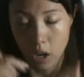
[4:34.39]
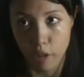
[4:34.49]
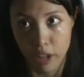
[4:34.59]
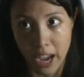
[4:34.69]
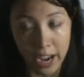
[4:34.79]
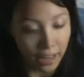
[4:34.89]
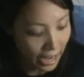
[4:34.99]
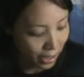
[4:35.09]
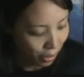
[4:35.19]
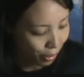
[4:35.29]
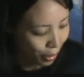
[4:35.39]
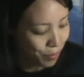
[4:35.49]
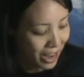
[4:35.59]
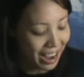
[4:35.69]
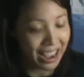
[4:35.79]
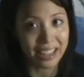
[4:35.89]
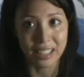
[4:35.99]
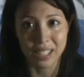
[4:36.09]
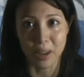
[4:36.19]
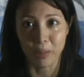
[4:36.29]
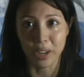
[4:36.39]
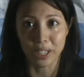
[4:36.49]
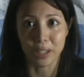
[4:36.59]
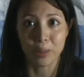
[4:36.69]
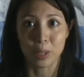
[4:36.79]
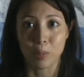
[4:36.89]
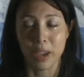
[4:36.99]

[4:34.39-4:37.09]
of the eyeliner from my eyes, so I'm going to use